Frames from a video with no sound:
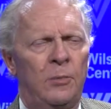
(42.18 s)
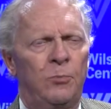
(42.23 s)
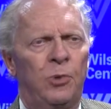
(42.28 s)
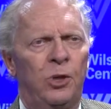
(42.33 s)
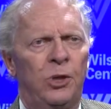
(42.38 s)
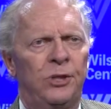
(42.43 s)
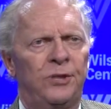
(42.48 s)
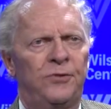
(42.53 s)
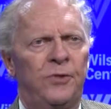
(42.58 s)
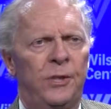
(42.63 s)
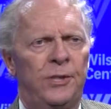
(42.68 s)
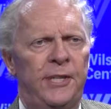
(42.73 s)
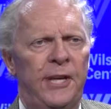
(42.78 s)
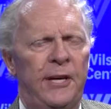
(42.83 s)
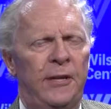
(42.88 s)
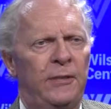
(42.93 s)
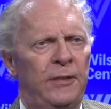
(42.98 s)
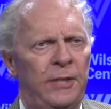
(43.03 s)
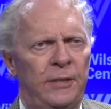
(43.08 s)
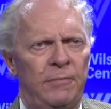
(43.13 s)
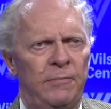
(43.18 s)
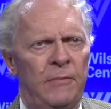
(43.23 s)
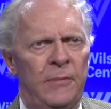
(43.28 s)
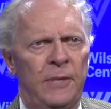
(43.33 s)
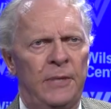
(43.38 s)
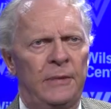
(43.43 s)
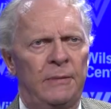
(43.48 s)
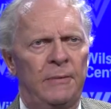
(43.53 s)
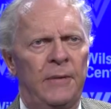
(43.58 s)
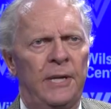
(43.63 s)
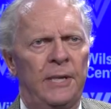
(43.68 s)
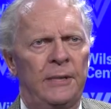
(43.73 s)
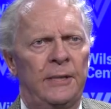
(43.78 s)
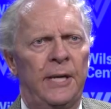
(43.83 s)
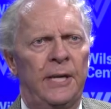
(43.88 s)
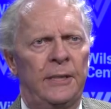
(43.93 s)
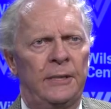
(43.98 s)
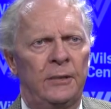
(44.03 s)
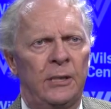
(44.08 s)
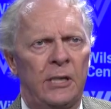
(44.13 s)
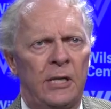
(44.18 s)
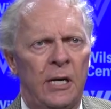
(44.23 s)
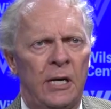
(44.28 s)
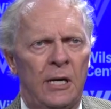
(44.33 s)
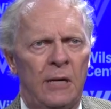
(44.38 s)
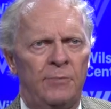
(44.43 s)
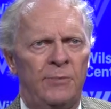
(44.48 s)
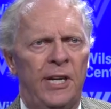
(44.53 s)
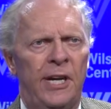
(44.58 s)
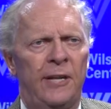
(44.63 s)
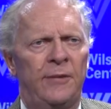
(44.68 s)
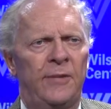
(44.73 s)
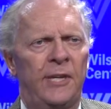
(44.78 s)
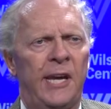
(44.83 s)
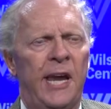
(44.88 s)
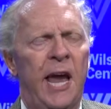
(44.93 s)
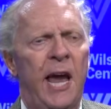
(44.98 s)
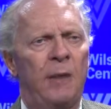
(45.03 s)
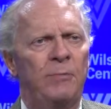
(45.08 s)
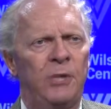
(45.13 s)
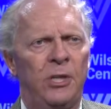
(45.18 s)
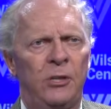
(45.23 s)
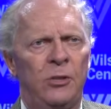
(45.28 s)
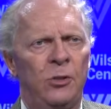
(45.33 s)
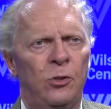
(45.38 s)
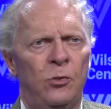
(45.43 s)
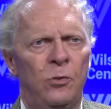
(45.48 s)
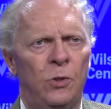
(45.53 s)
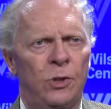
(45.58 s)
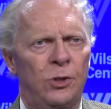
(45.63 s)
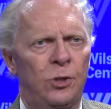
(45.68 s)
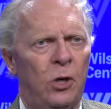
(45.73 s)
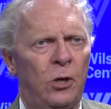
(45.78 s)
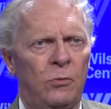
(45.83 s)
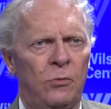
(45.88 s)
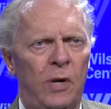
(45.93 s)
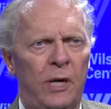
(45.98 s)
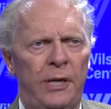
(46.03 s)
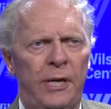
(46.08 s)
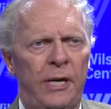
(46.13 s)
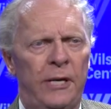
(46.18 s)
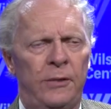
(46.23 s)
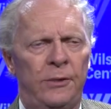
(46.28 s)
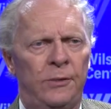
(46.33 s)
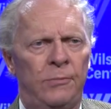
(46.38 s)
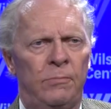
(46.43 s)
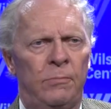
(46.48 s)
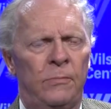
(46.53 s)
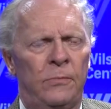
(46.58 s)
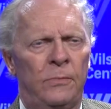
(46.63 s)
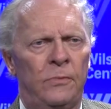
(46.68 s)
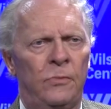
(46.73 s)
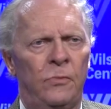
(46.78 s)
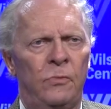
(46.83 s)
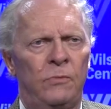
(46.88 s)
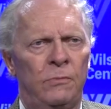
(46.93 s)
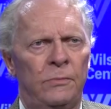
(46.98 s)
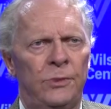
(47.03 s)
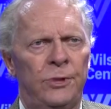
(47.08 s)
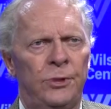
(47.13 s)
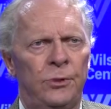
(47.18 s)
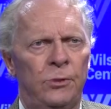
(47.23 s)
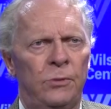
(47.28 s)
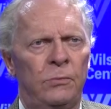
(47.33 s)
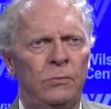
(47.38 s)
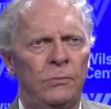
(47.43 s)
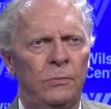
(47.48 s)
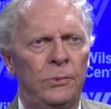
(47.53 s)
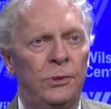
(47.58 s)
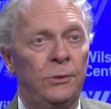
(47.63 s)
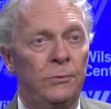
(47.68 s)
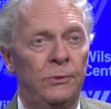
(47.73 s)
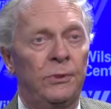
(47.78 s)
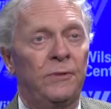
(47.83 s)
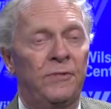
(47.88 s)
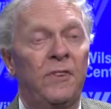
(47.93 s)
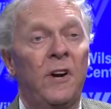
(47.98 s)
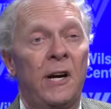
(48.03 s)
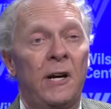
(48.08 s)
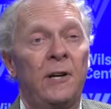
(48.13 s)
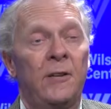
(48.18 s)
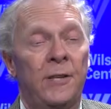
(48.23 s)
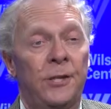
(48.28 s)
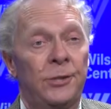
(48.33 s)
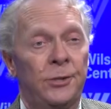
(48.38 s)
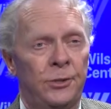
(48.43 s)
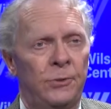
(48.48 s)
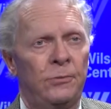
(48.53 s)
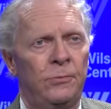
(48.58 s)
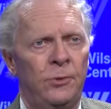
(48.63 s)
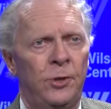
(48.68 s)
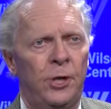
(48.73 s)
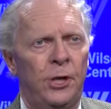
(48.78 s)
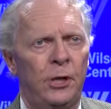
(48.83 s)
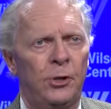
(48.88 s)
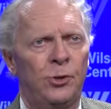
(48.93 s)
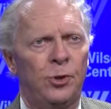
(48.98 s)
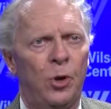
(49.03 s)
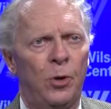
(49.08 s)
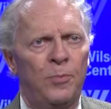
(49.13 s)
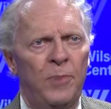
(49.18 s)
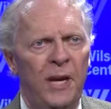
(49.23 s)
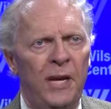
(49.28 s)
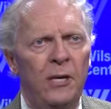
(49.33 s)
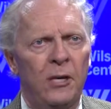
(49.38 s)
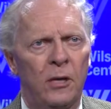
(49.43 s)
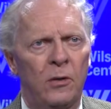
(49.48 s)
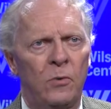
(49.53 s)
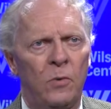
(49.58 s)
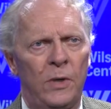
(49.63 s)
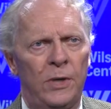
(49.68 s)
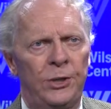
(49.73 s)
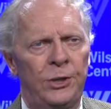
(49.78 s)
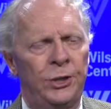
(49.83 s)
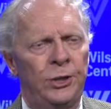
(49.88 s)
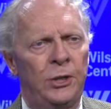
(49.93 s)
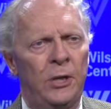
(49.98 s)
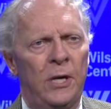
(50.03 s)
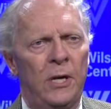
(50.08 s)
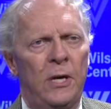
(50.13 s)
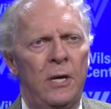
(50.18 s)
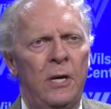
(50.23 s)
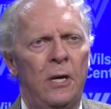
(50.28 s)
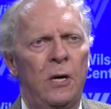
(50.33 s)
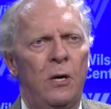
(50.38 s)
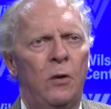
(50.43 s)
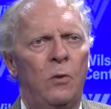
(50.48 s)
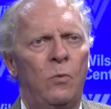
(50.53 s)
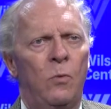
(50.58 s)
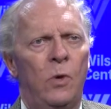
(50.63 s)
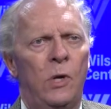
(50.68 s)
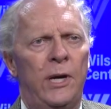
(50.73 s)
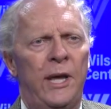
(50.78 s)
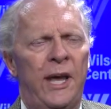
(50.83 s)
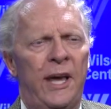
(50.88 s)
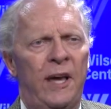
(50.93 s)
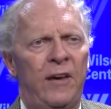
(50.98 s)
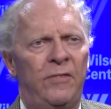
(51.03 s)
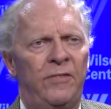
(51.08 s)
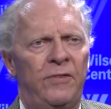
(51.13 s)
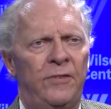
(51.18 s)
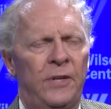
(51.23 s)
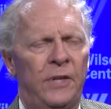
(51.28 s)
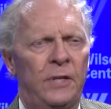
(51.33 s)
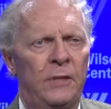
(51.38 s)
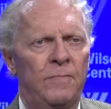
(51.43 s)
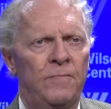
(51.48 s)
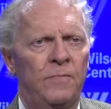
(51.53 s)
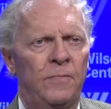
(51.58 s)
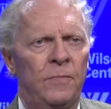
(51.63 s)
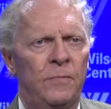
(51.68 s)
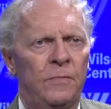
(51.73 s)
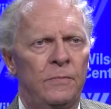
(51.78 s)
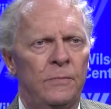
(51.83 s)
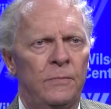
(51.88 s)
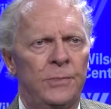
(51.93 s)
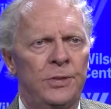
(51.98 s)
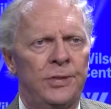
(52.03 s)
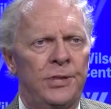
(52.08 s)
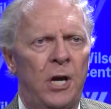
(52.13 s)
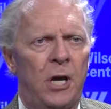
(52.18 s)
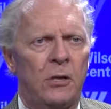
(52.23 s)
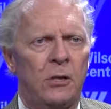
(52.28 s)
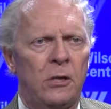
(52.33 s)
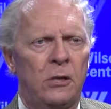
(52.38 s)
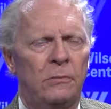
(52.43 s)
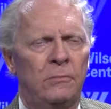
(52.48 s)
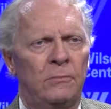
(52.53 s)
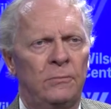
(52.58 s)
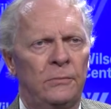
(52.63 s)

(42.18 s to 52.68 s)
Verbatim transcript: put his foot down and, and, and, and, calmed down the captain who was all ready to, to, to fire this nuclear torpedo, which would have um, sunk